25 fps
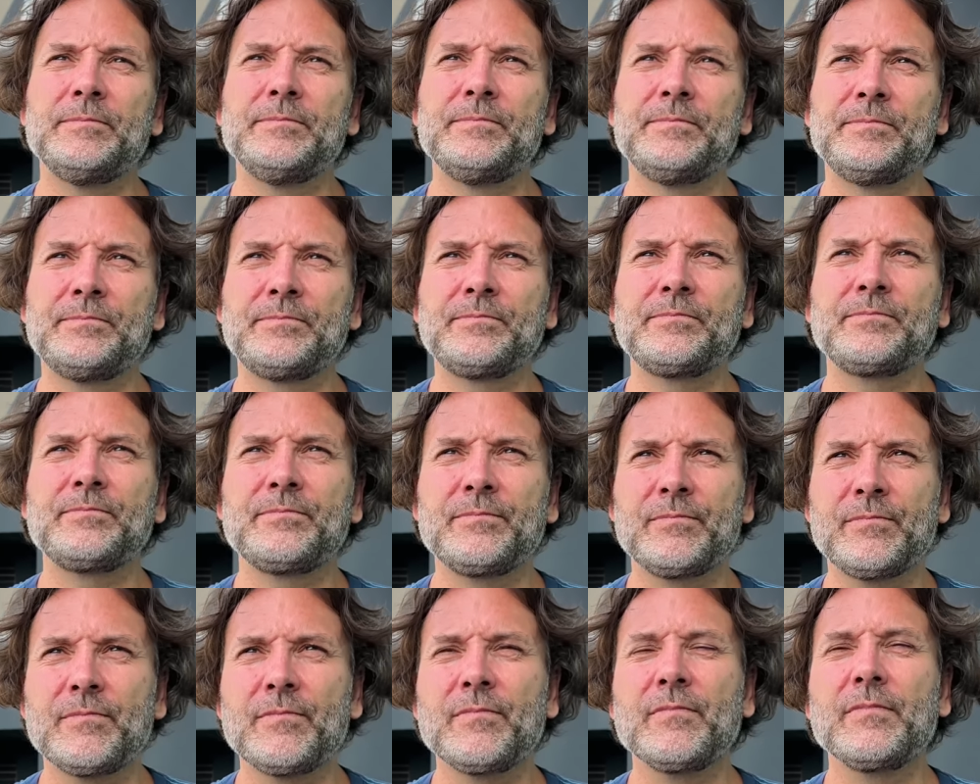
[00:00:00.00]
They could
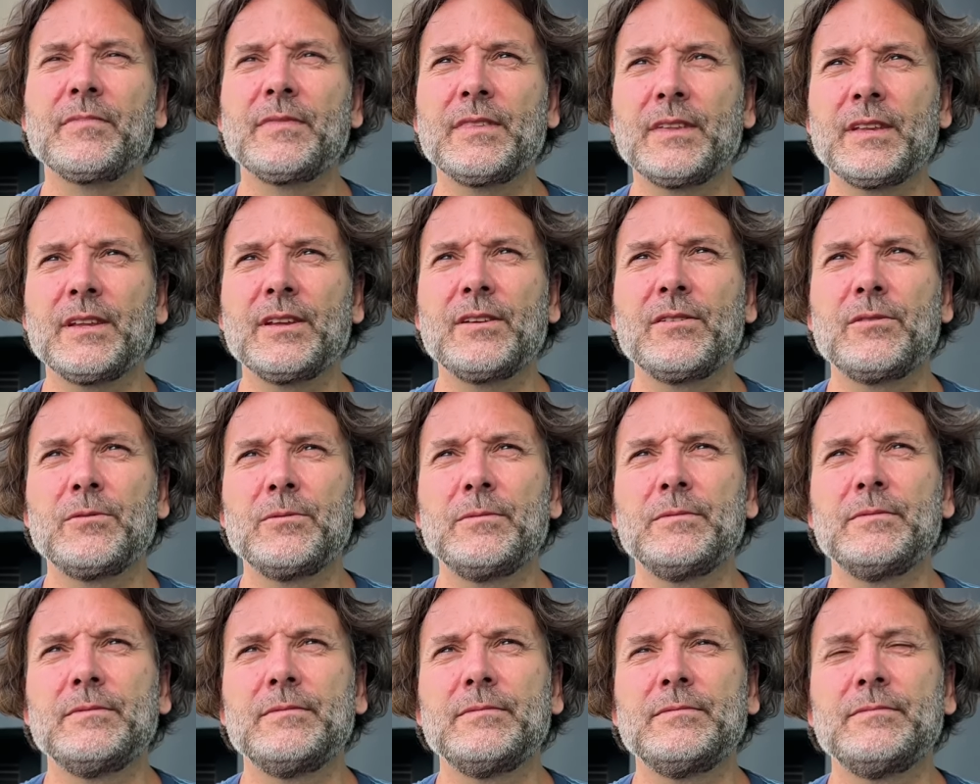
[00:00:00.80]
make somebody
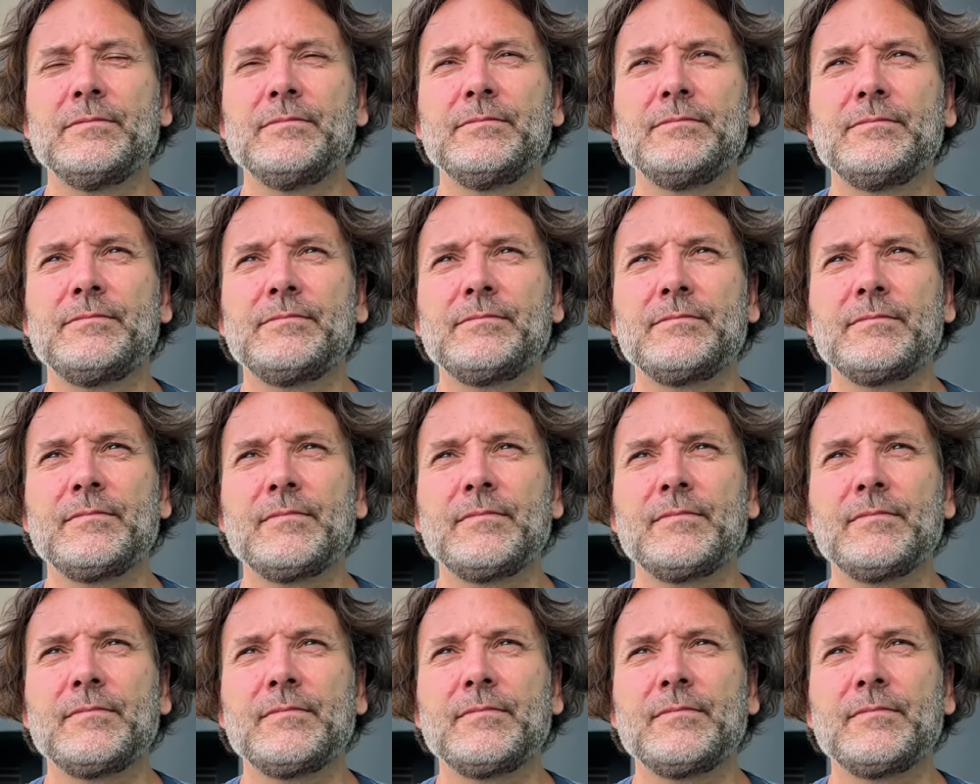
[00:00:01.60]
else mad in the